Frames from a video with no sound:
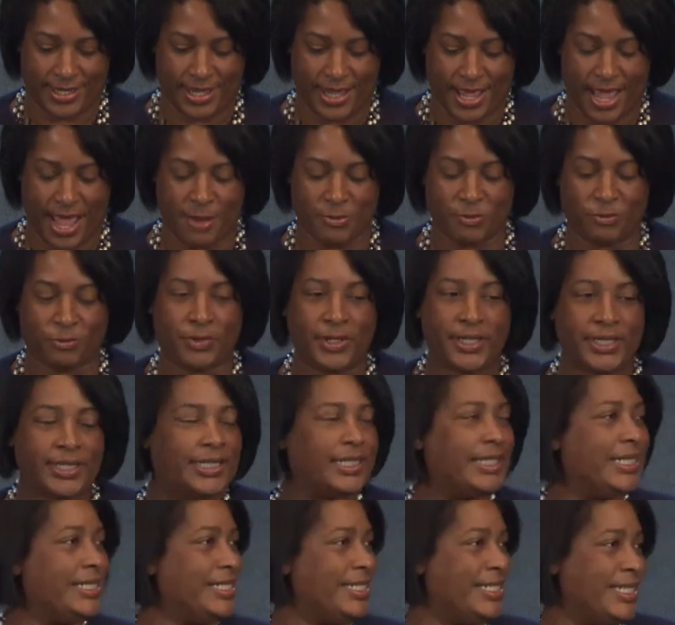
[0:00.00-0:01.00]
I'm
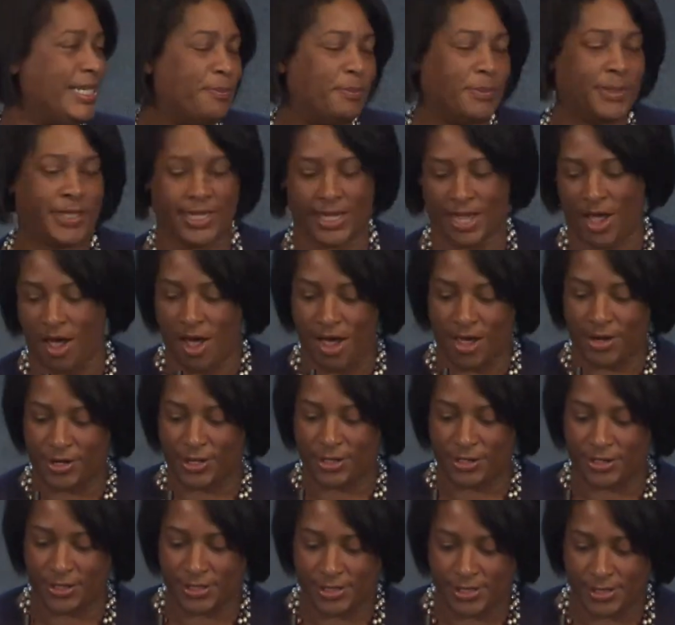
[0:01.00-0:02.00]
really deeply
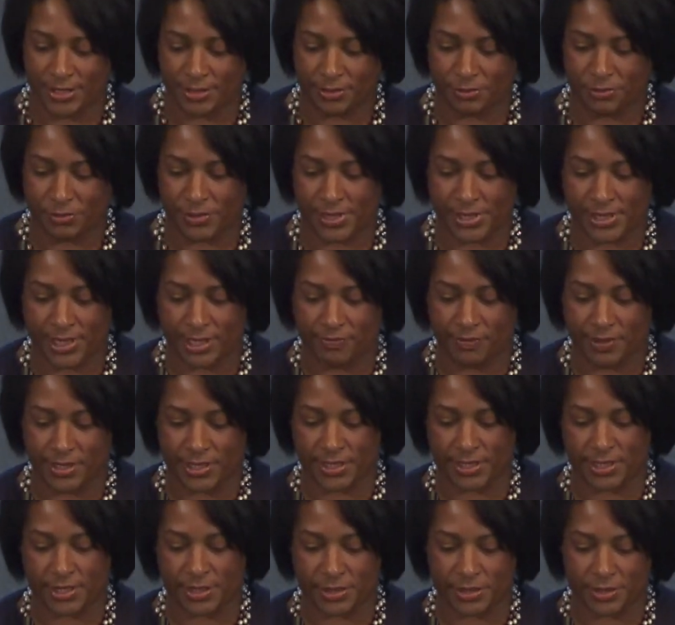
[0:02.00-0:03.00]
honored to receive
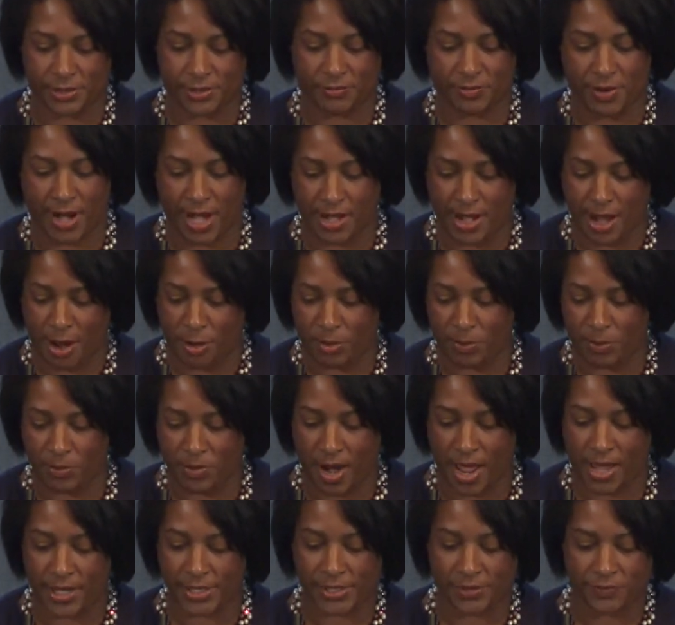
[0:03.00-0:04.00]
this year's Ridenhour
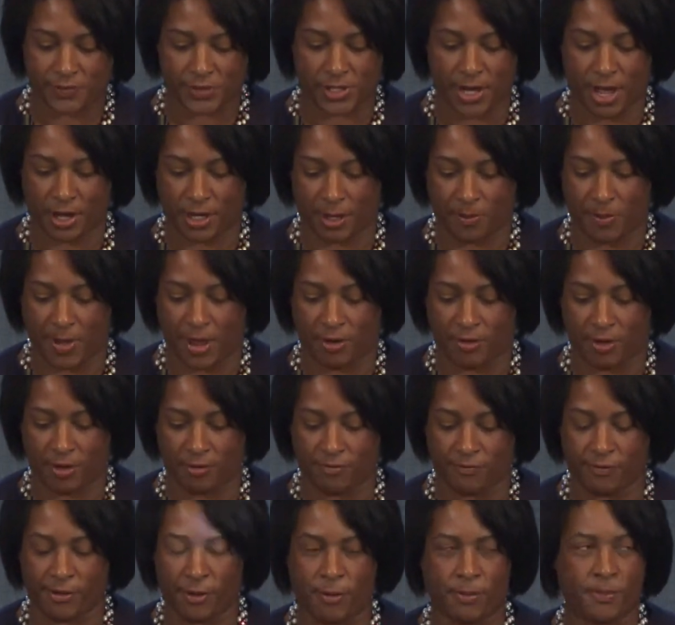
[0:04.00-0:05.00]
Prize for Documentary
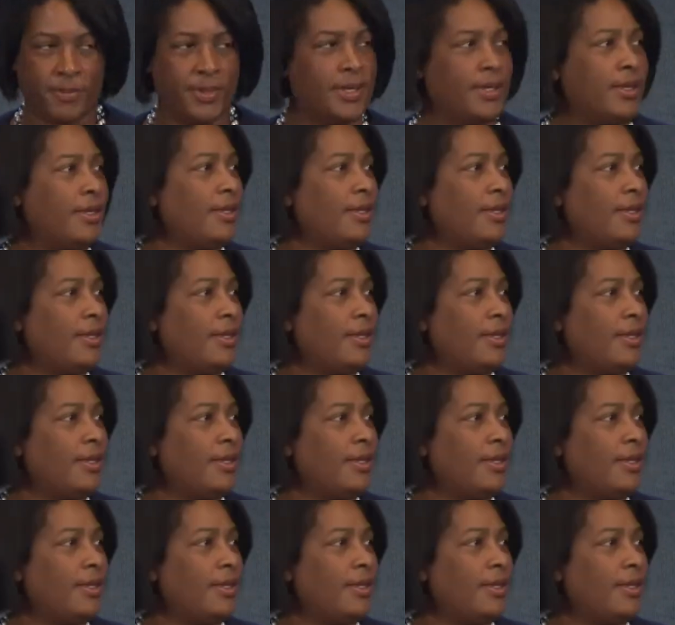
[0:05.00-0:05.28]
Film.